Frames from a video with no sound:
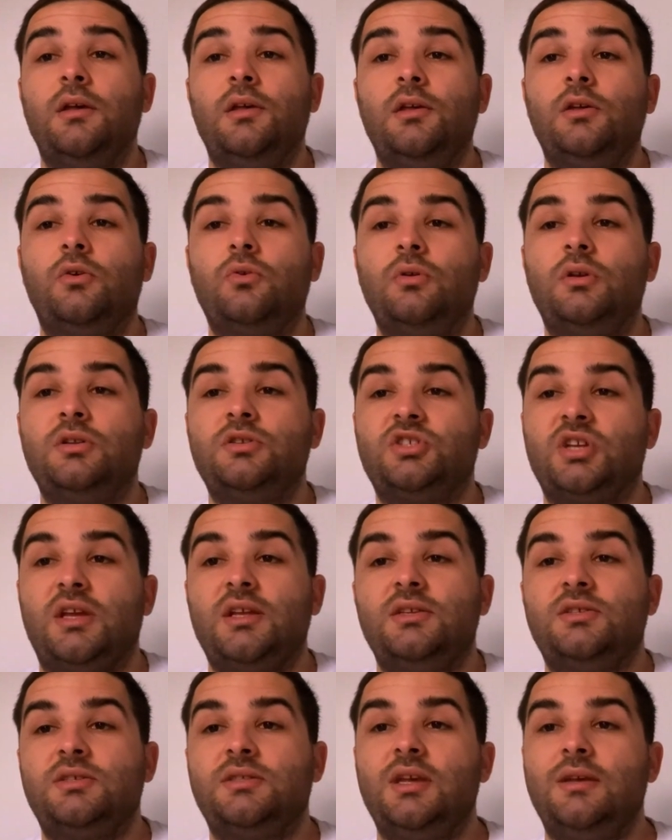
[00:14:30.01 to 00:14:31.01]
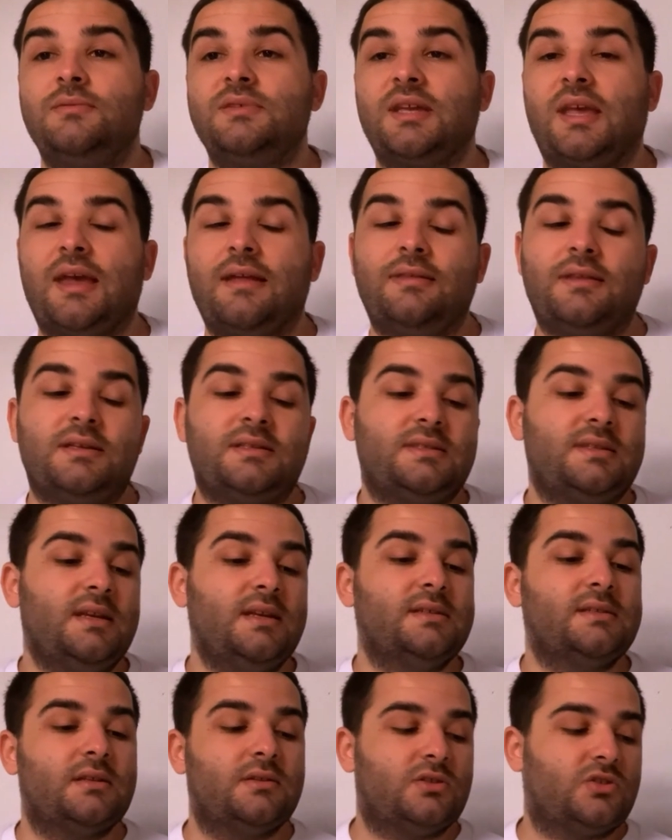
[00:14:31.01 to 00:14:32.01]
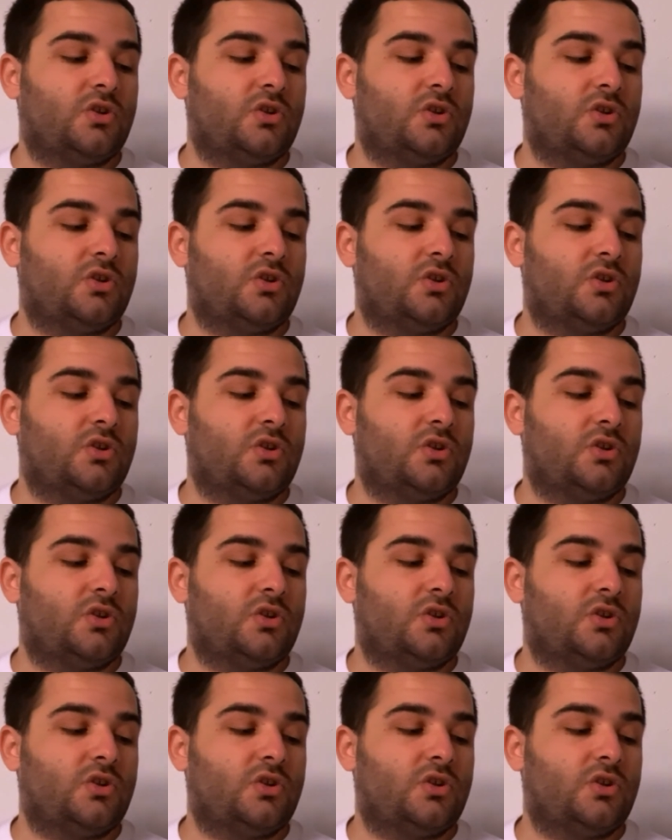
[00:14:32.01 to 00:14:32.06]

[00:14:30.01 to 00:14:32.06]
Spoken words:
he couldn't change teams again this season.